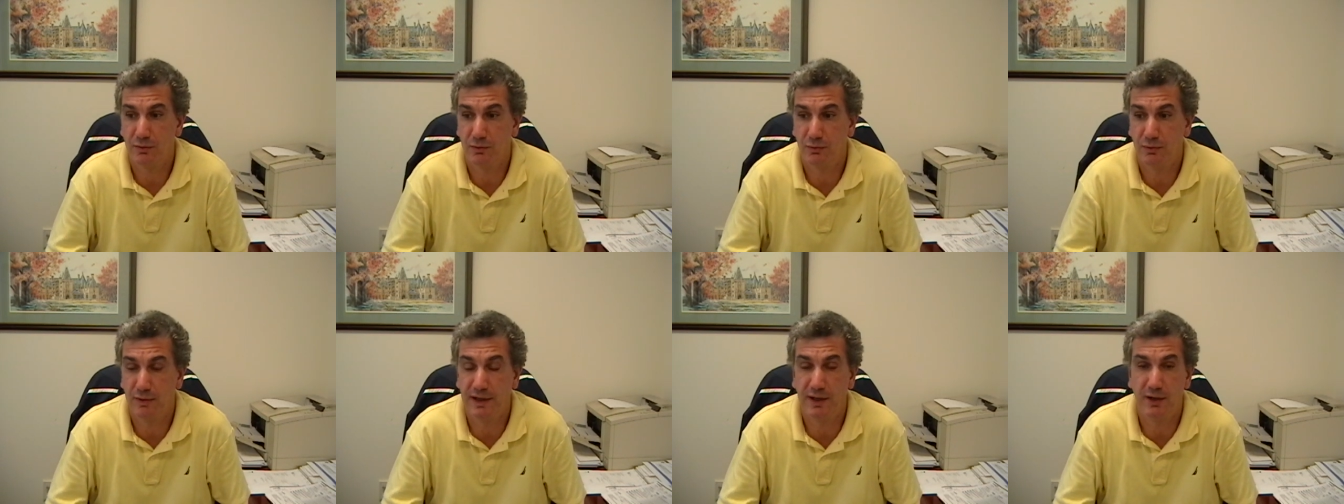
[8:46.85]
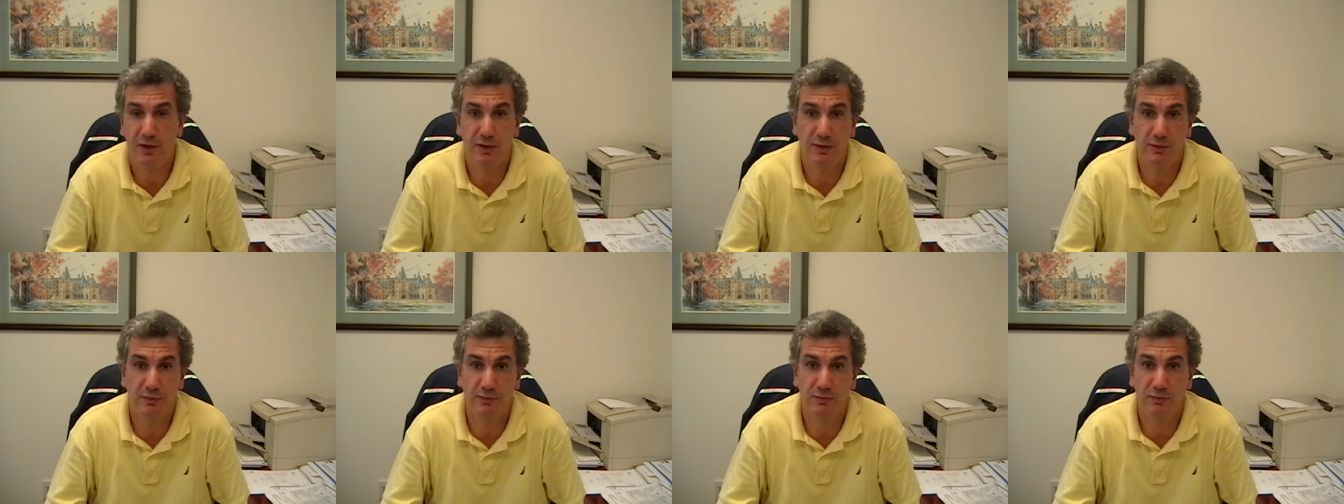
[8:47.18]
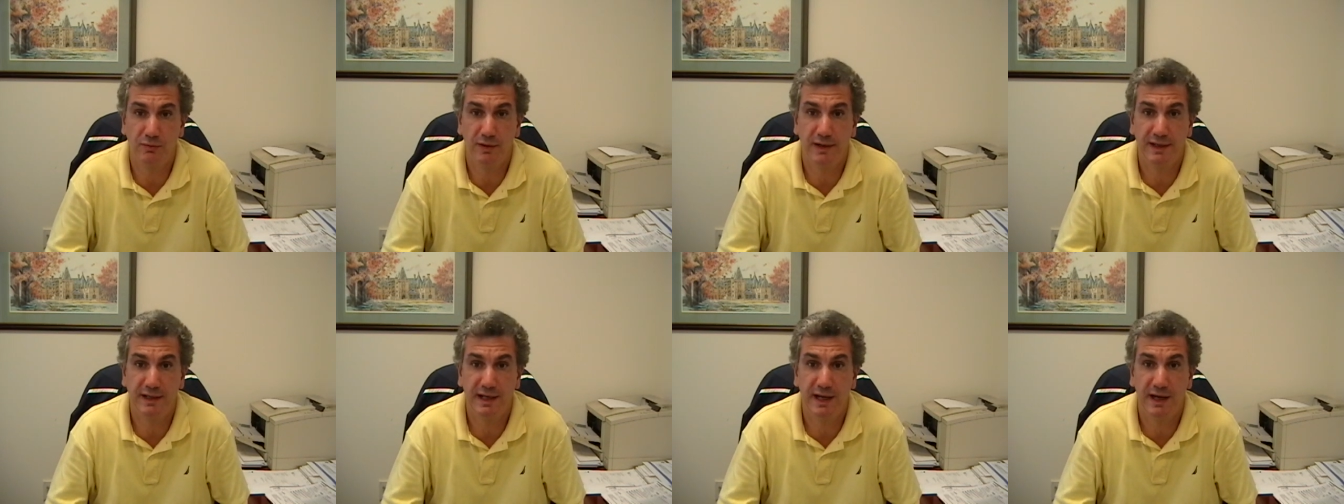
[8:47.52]
Rayon
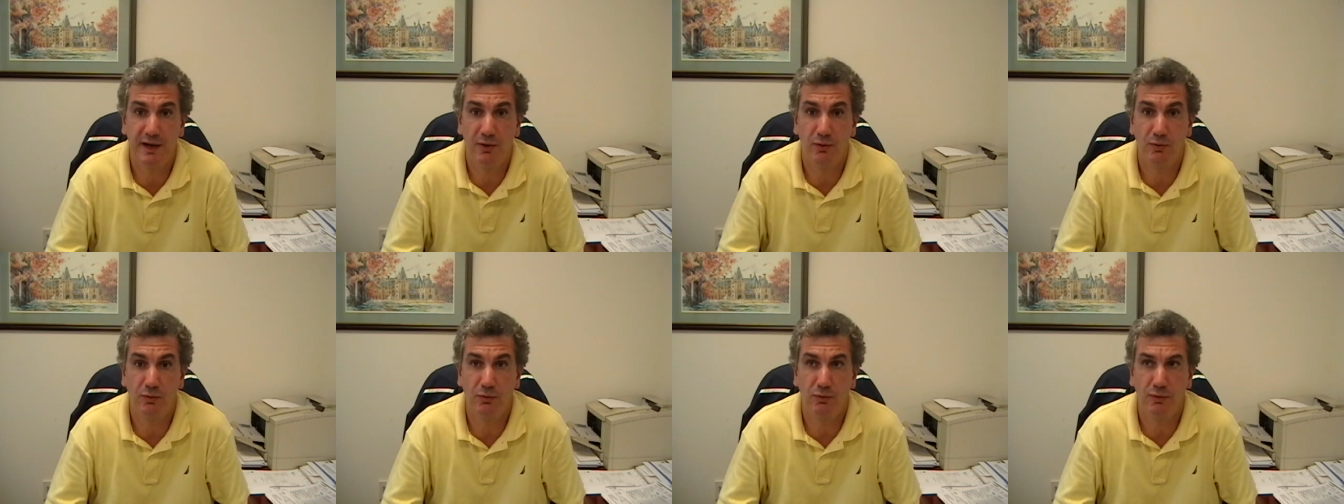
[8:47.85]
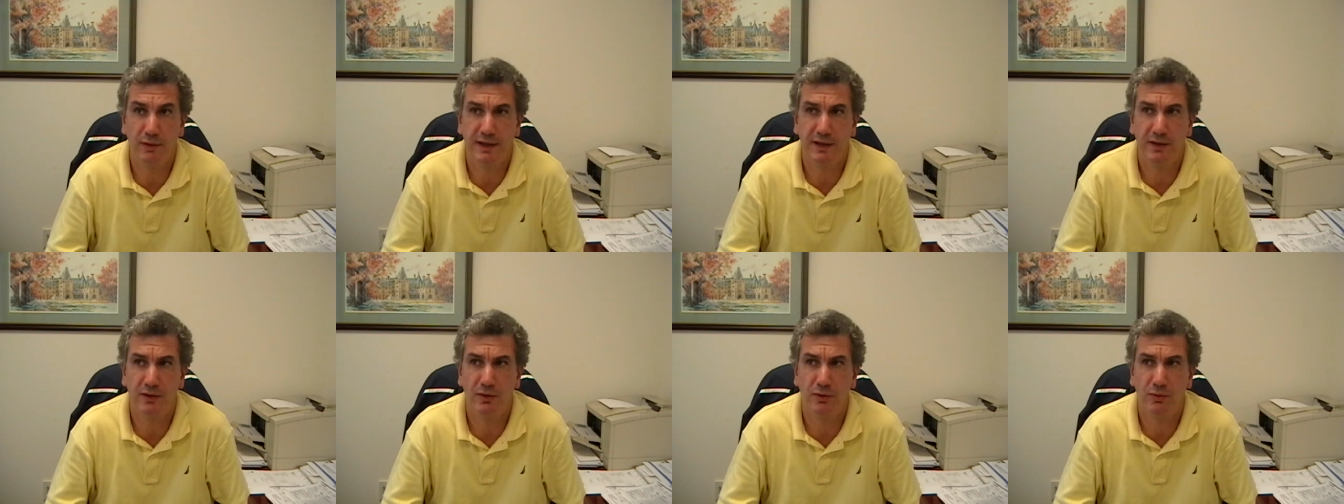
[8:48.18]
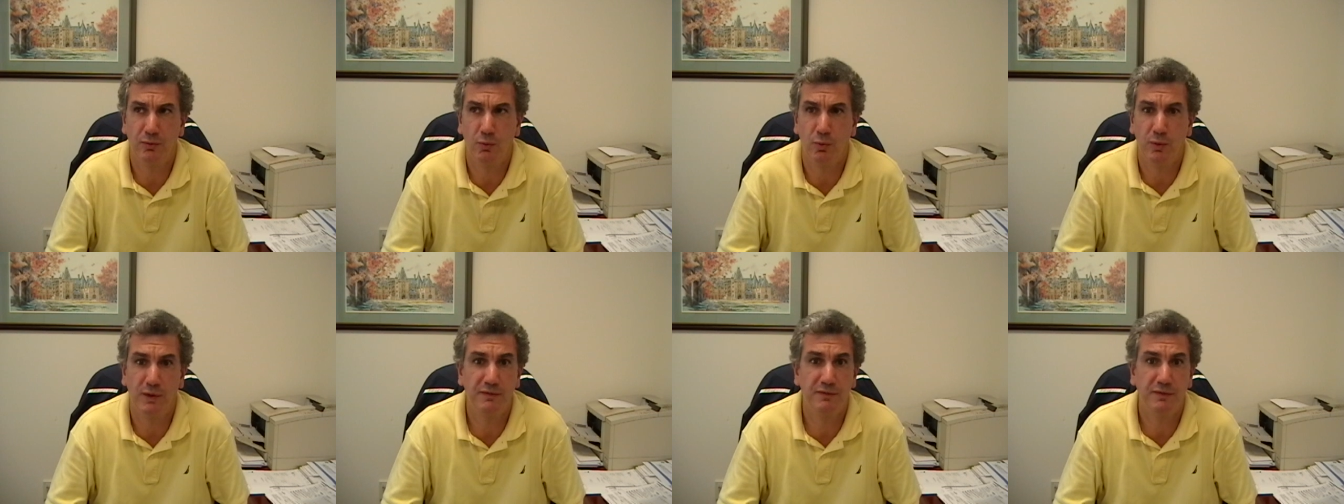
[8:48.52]
Raynow
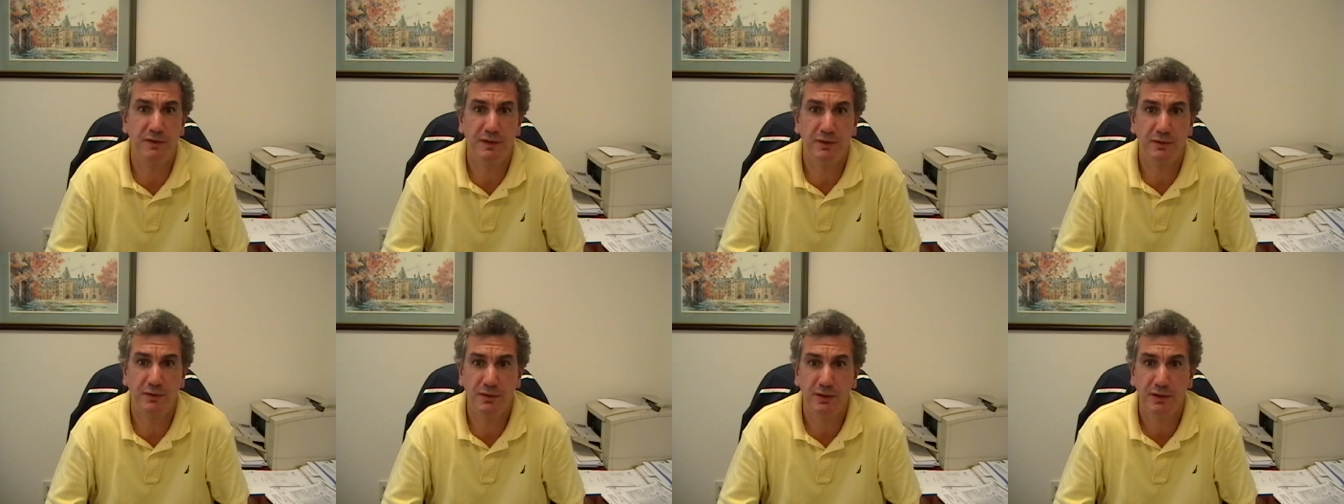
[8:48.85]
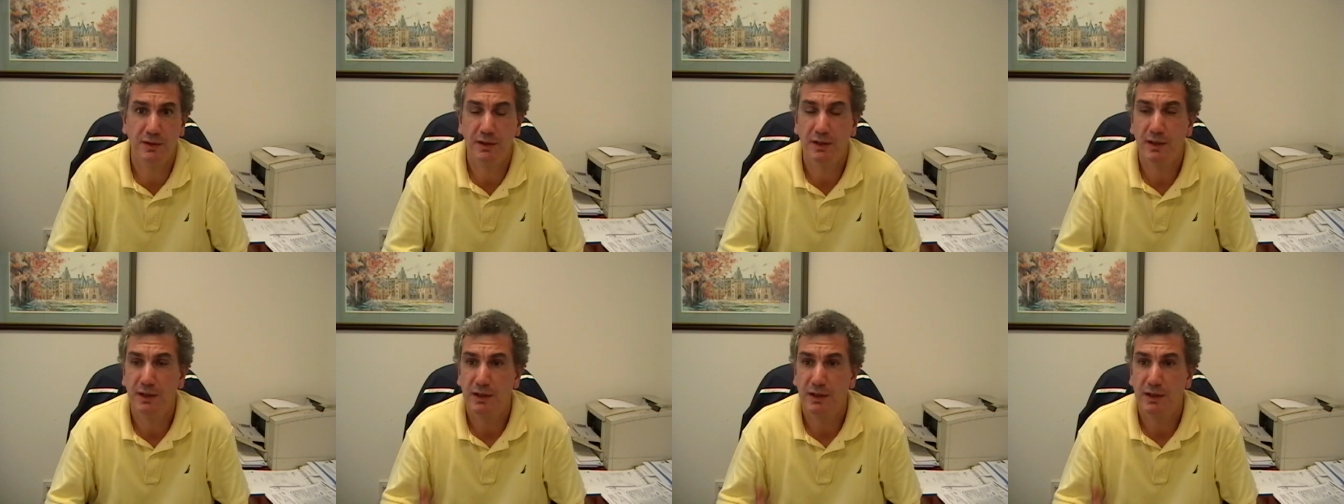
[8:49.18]
Rayon Whitfield.